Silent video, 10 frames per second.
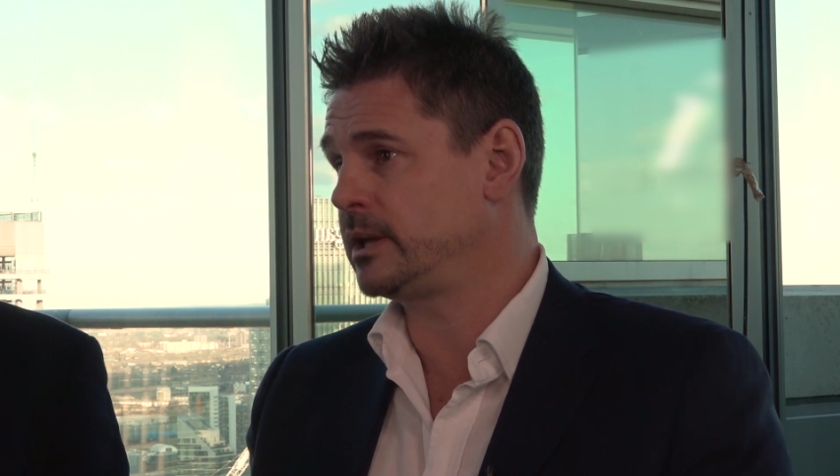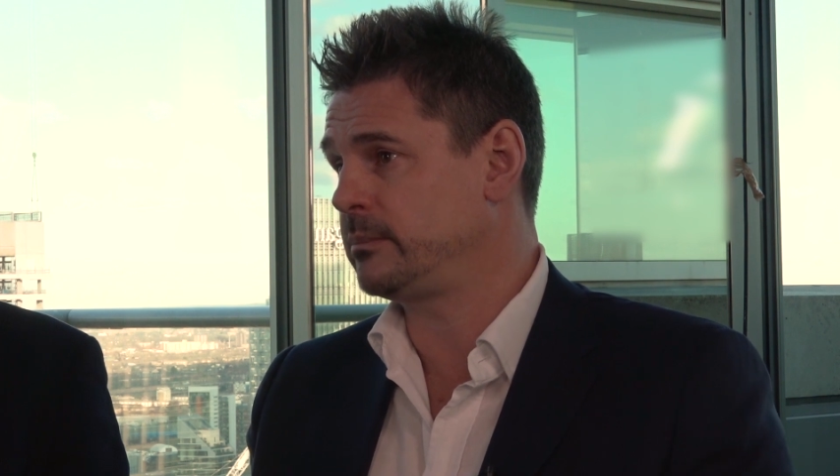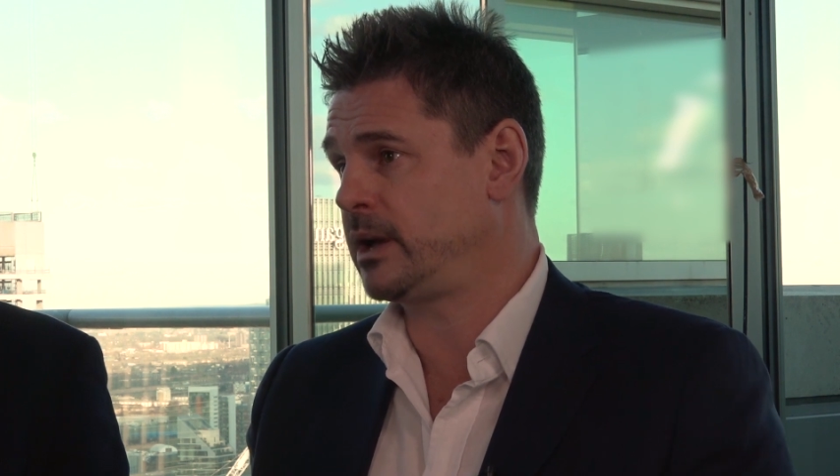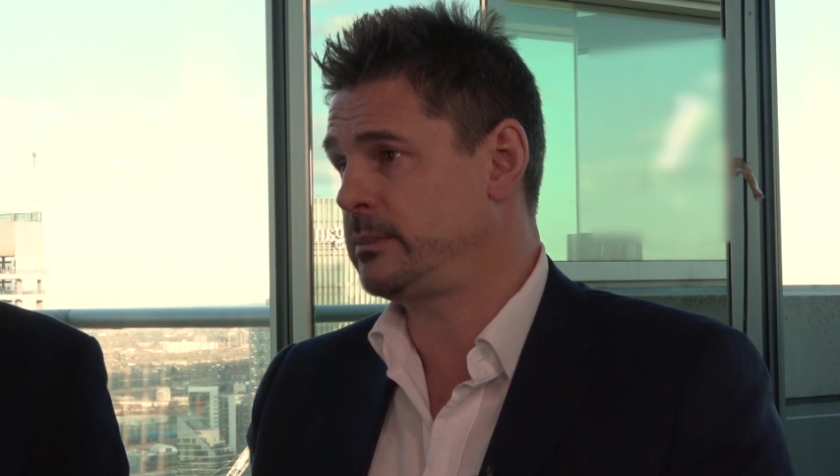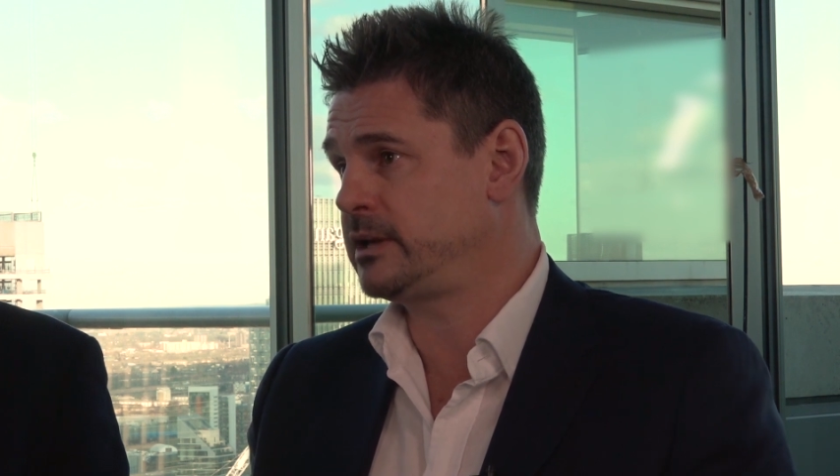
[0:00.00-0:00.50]

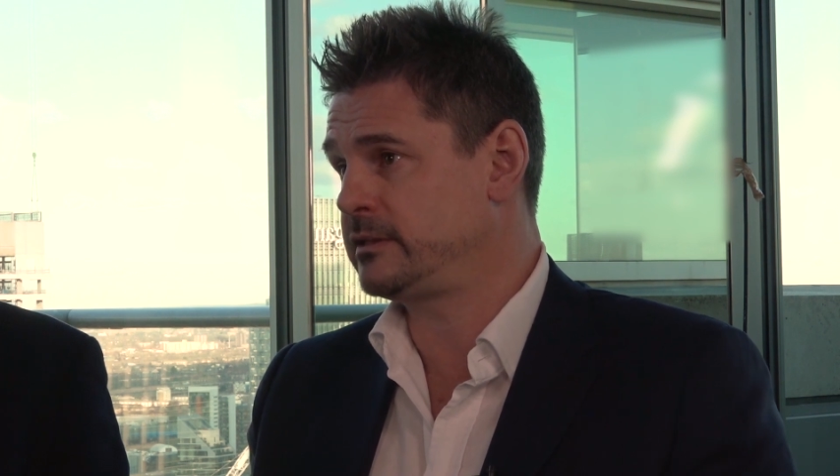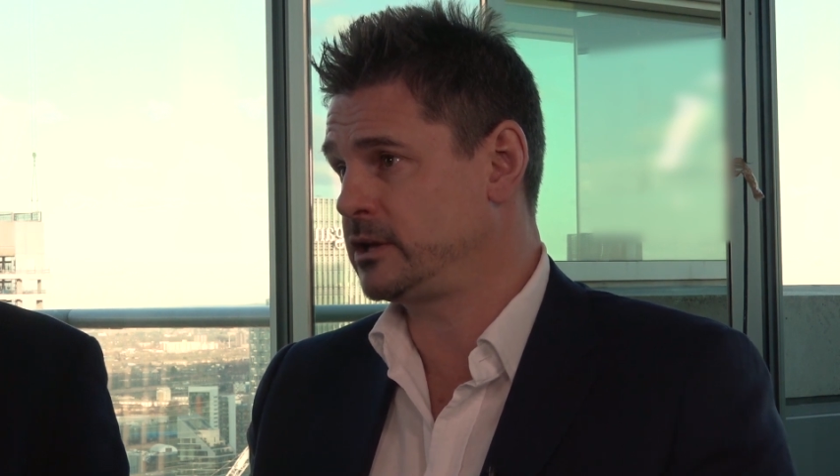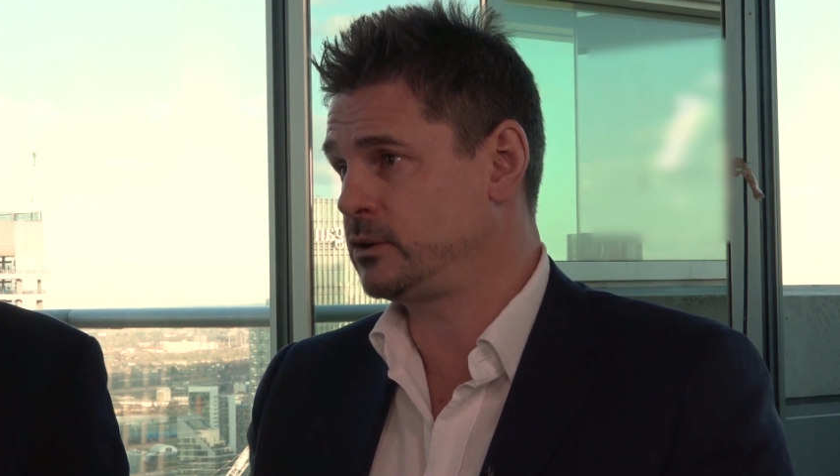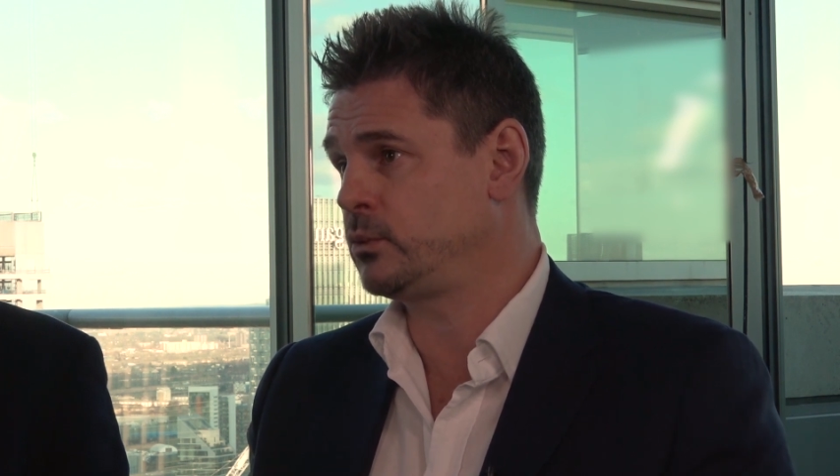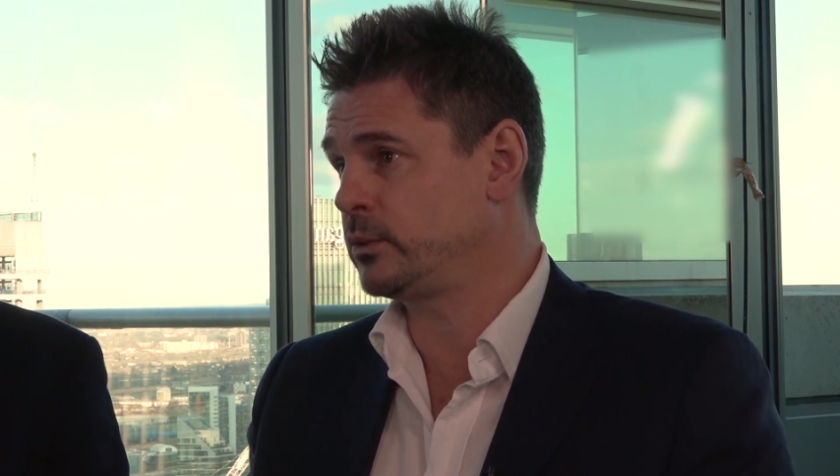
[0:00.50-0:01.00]
it may be that
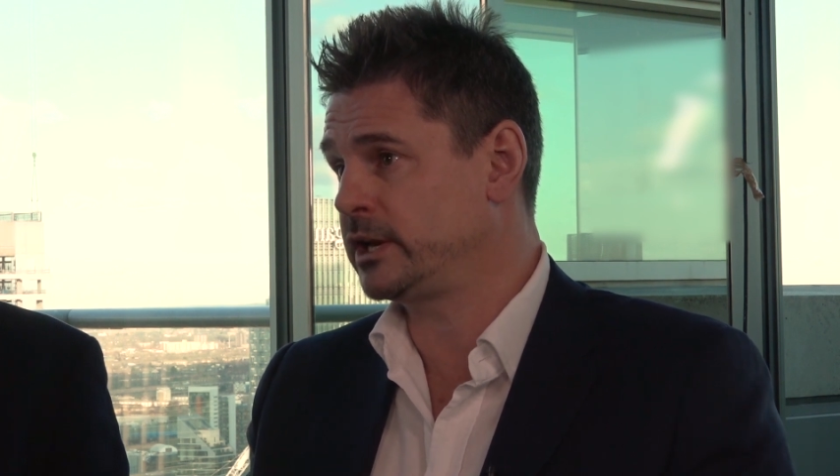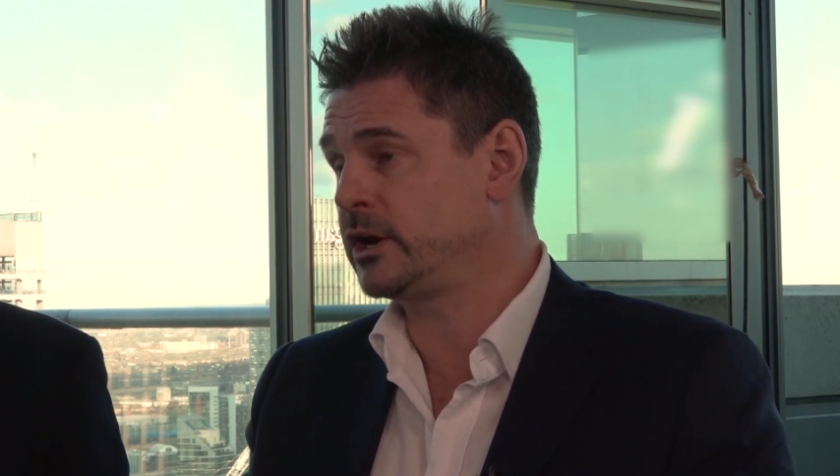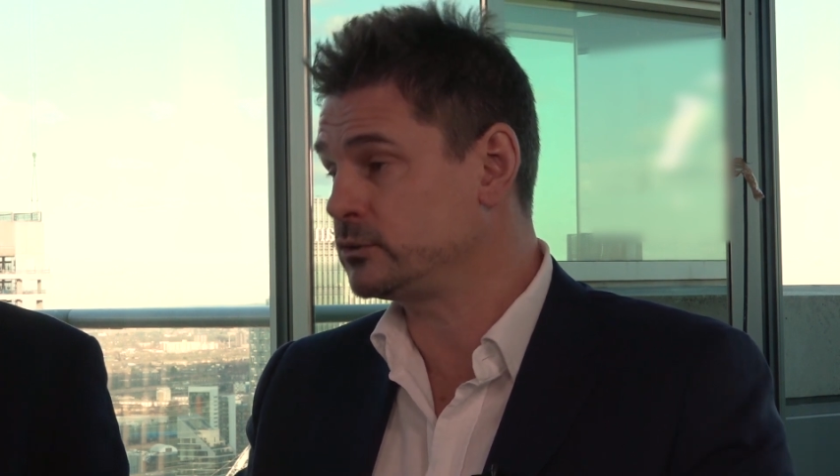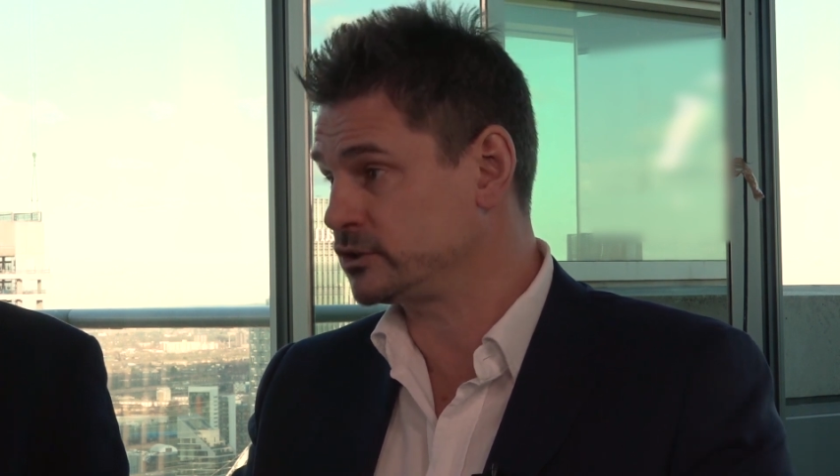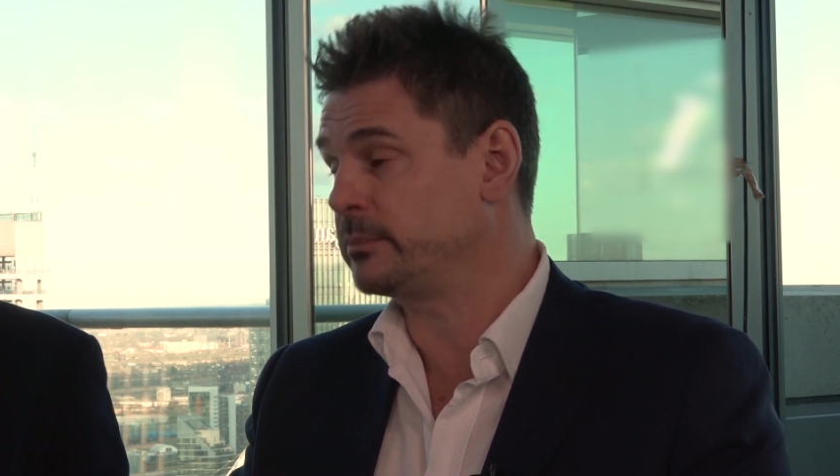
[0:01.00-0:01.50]
you already
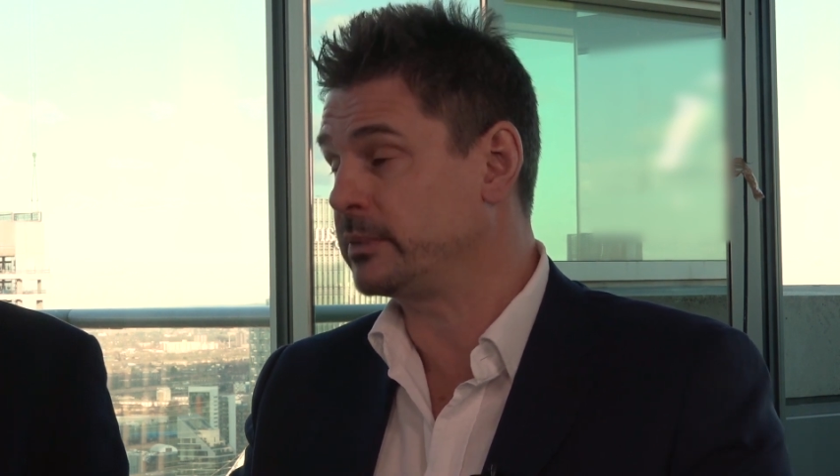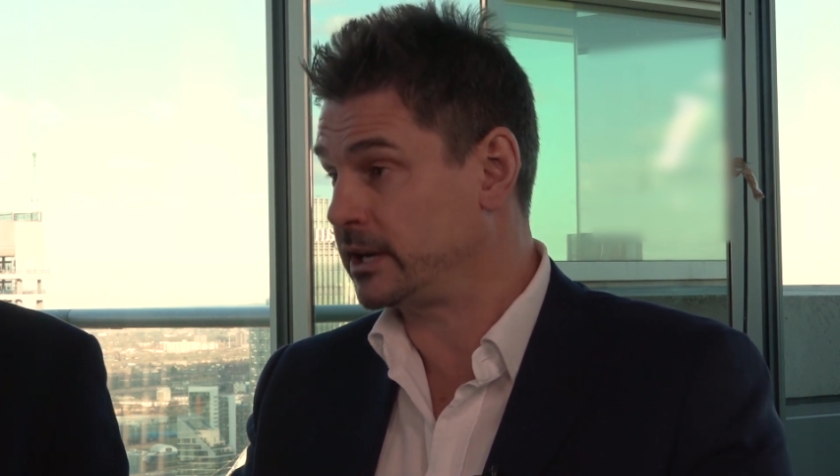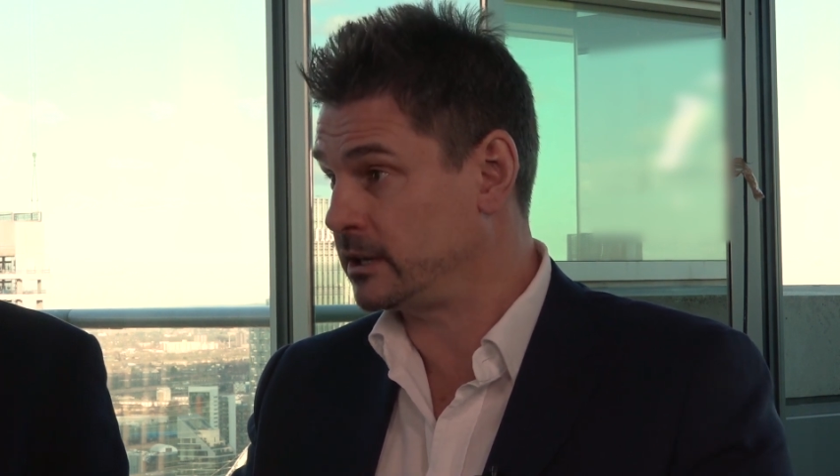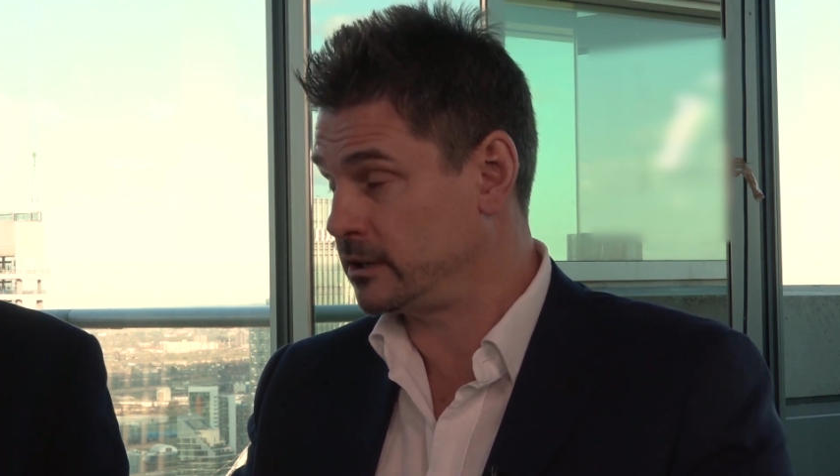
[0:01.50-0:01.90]
know somebody